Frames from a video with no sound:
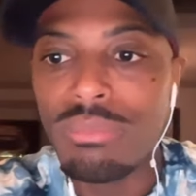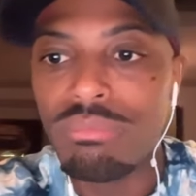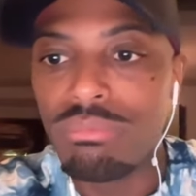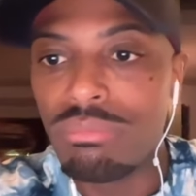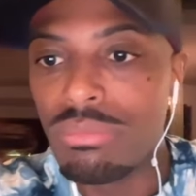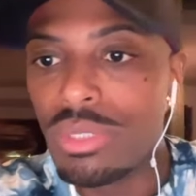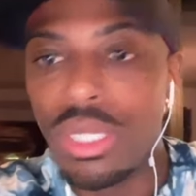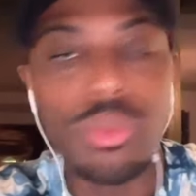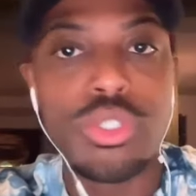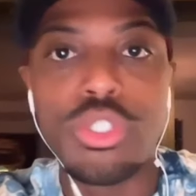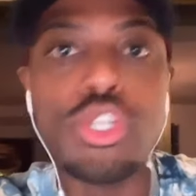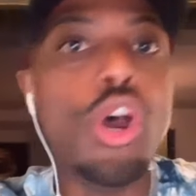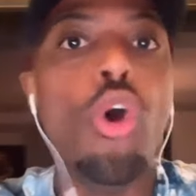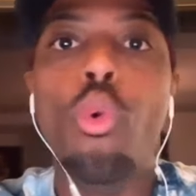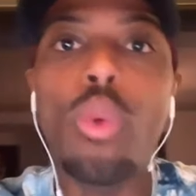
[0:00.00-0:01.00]
There was
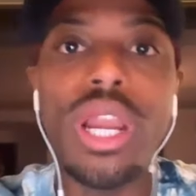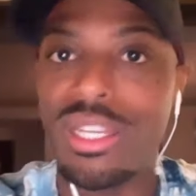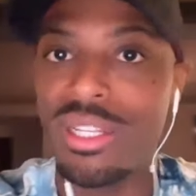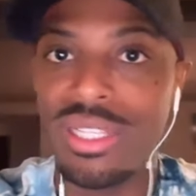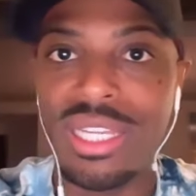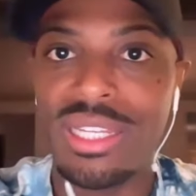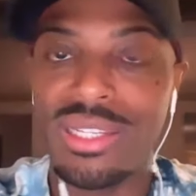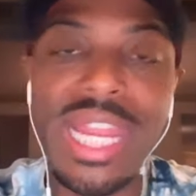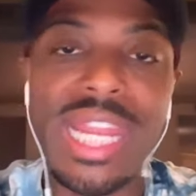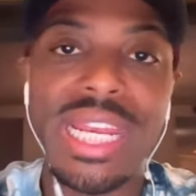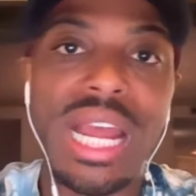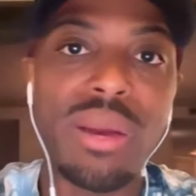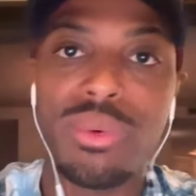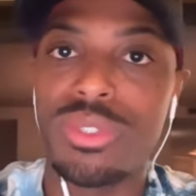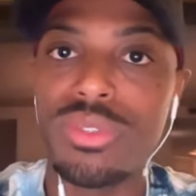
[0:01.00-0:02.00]
no way to get 8
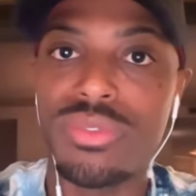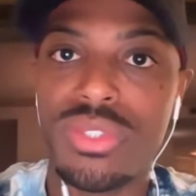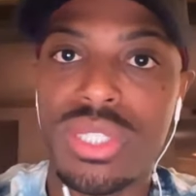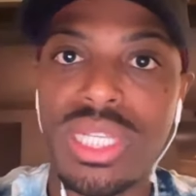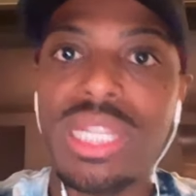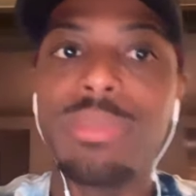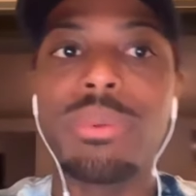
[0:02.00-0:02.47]
hours of sleep